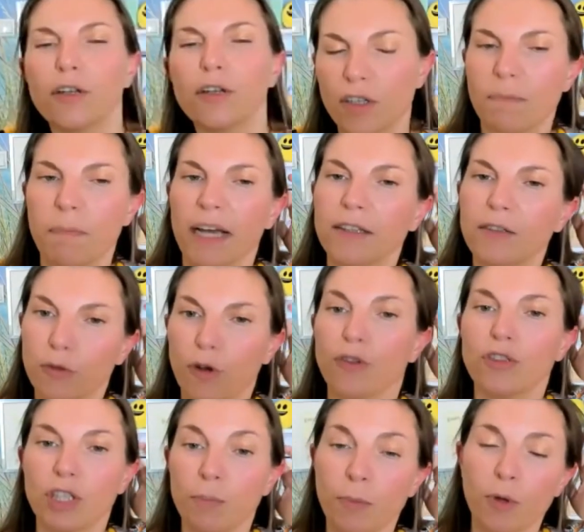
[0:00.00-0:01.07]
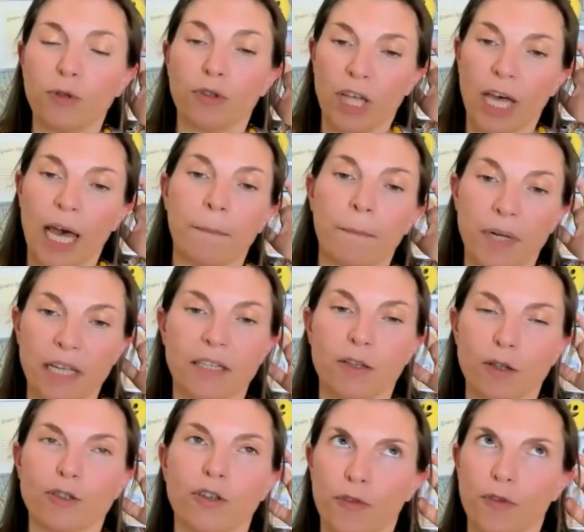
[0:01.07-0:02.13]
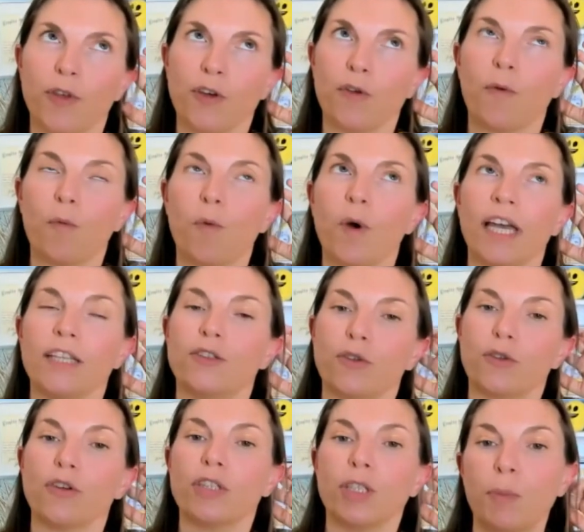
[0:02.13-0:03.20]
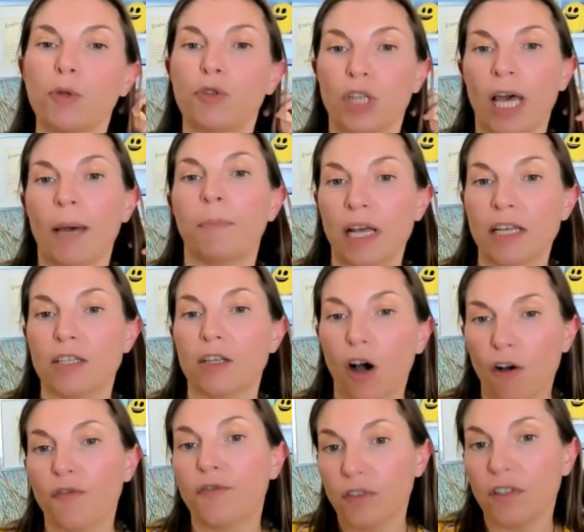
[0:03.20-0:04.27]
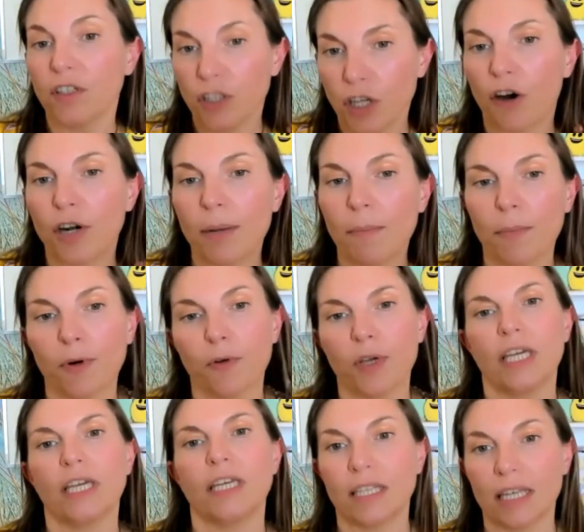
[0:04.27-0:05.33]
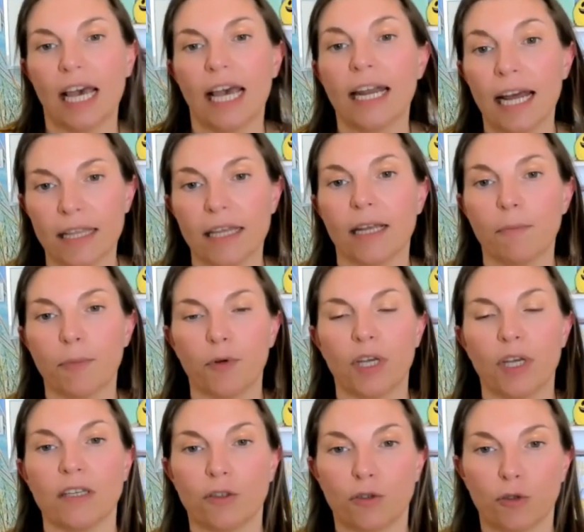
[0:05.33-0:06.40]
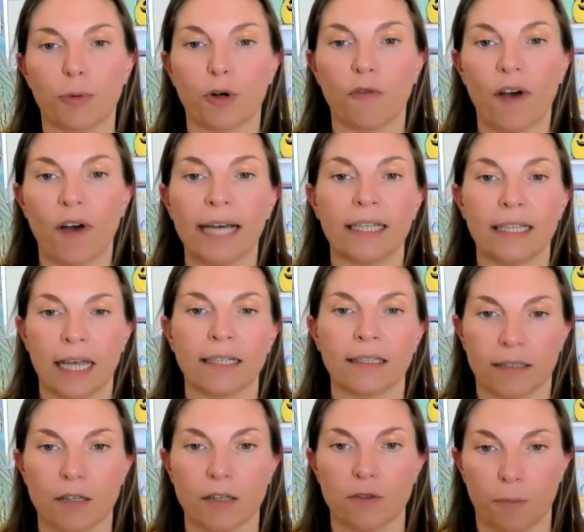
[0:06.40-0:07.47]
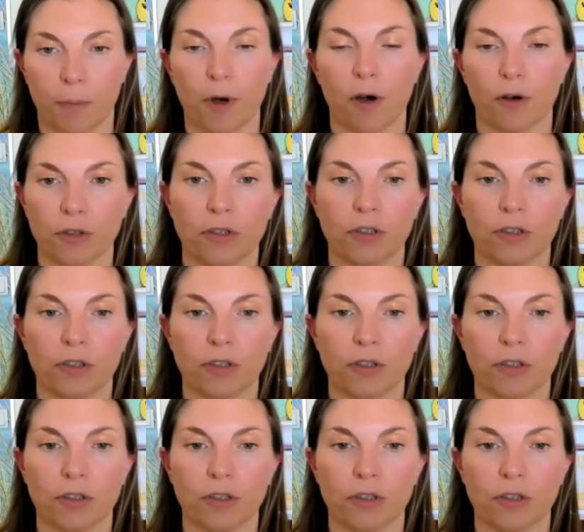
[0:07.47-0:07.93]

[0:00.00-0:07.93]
expect to contribute to the happiness? Is also for you a way to contribute to the happiness of your employees and other employees to provide that extra support?